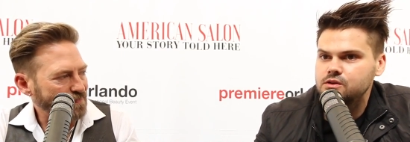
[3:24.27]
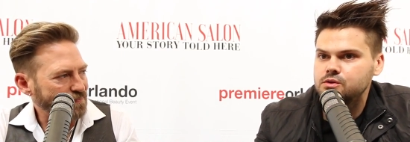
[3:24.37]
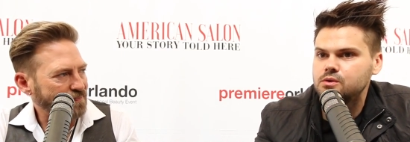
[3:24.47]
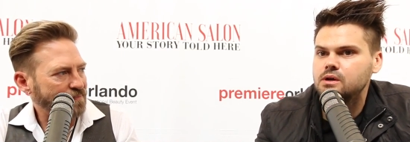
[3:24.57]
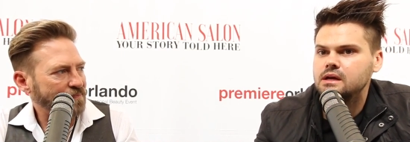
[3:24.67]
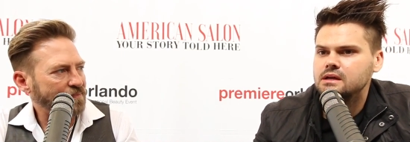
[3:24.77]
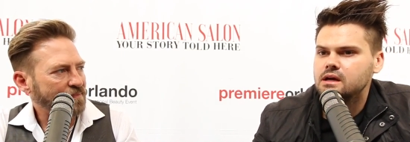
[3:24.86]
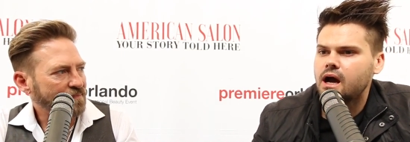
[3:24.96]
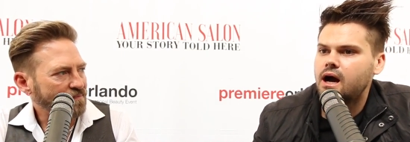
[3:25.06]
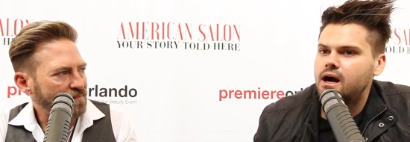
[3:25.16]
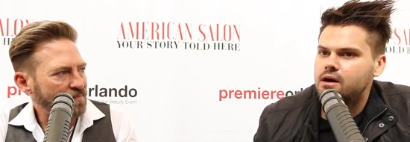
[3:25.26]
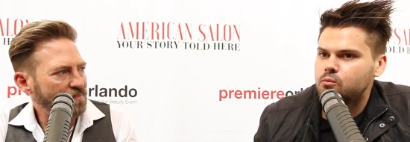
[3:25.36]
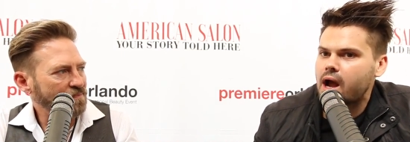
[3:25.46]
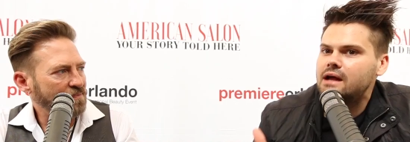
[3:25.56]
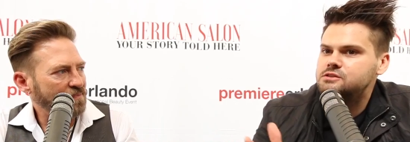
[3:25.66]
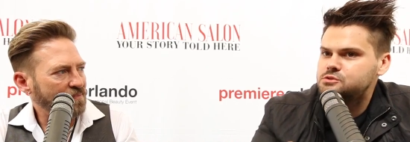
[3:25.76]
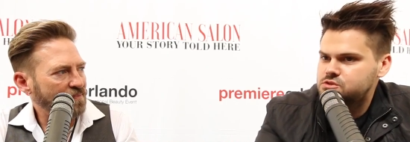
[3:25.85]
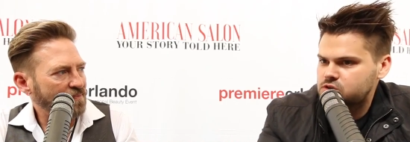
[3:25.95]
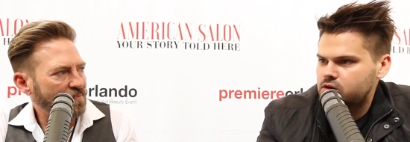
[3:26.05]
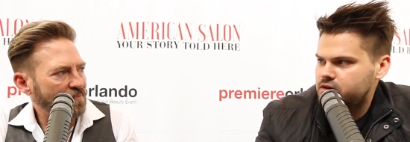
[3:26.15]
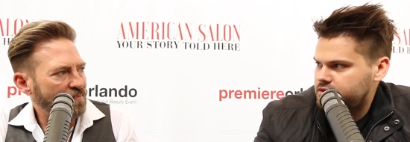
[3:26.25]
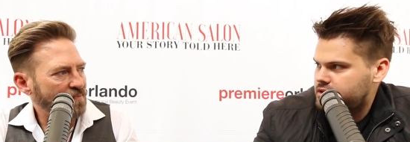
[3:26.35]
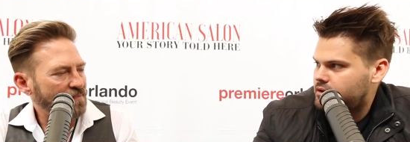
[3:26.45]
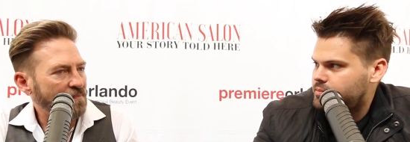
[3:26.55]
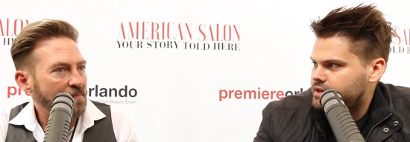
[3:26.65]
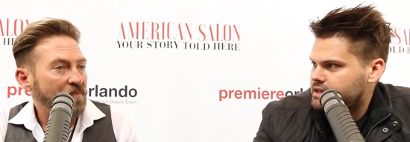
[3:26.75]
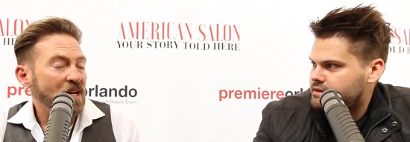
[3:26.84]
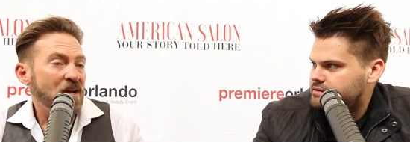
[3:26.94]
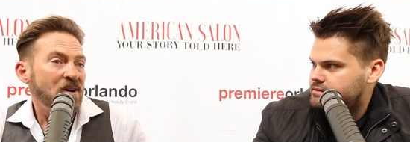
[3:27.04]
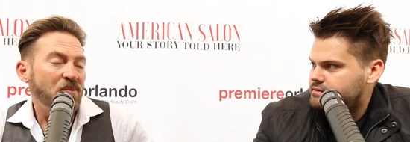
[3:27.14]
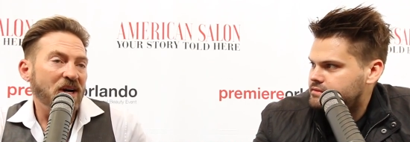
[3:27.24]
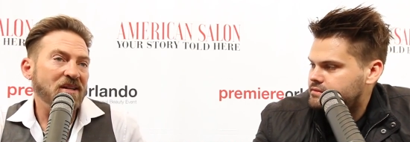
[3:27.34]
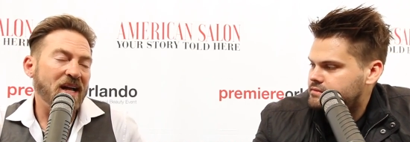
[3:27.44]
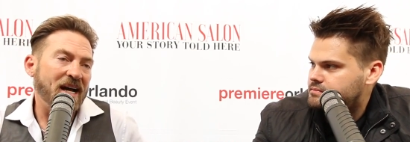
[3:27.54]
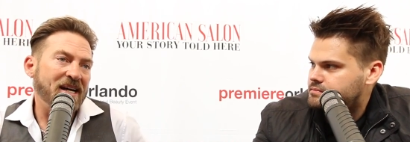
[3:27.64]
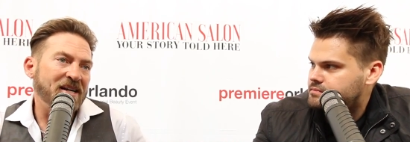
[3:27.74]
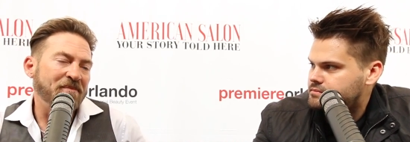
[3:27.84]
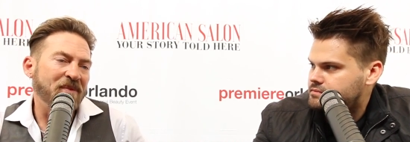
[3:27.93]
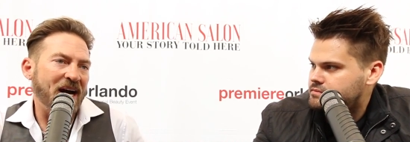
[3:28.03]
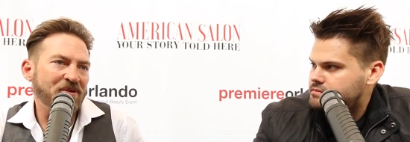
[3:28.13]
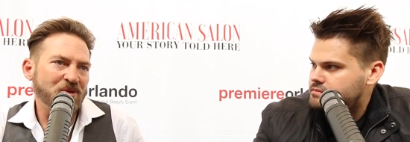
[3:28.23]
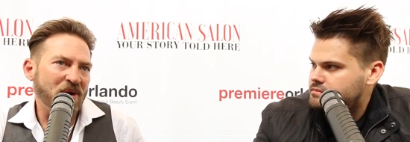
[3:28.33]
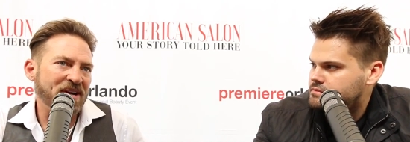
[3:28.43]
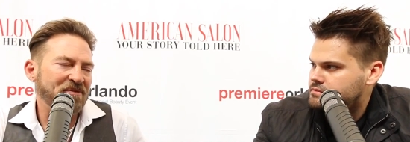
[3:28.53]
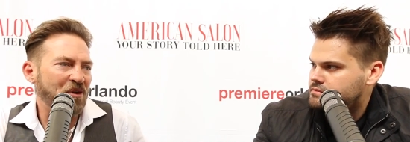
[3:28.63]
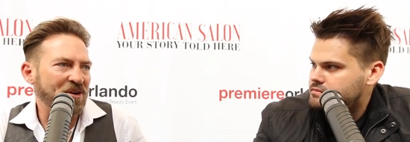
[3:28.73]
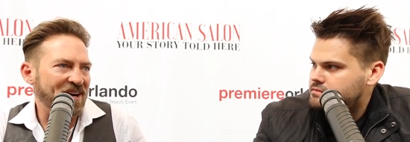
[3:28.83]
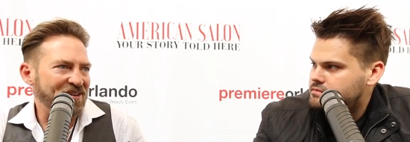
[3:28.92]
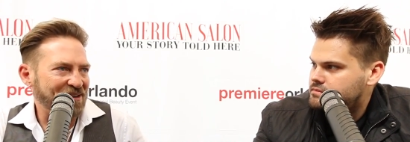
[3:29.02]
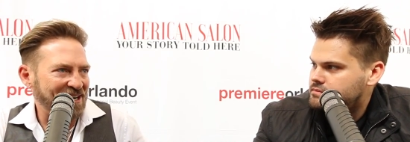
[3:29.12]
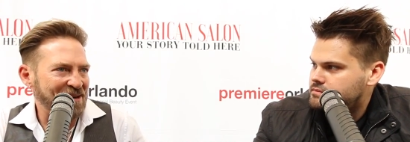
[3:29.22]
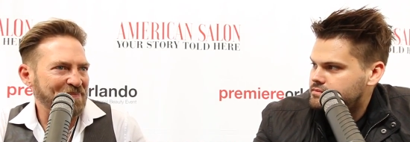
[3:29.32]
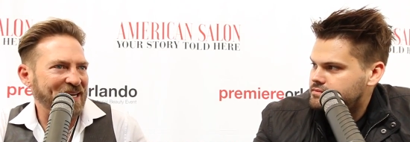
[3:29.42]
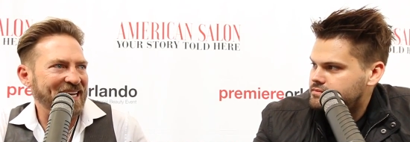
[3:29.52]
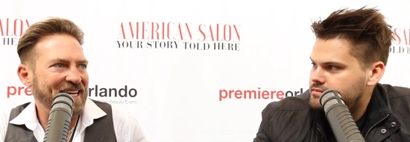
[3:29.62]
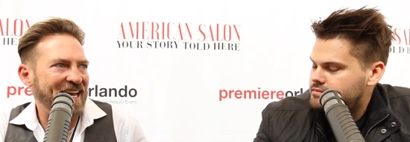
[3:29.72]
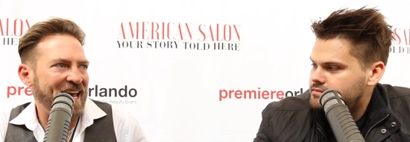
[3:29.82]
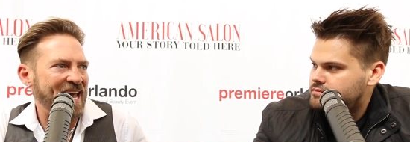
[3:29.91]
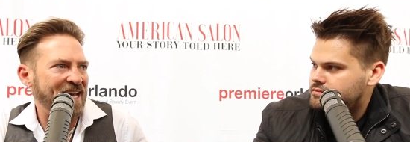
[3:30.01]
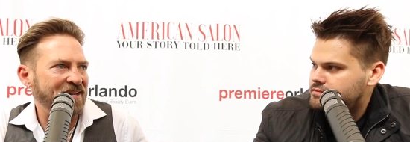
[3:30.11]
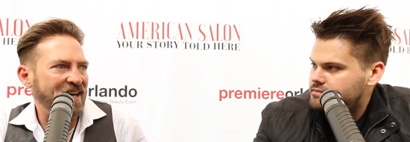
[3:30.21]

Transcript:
Speaker 1: you uh, how did you start in the company?
Speaker 2: Well, um, I was working for another company, and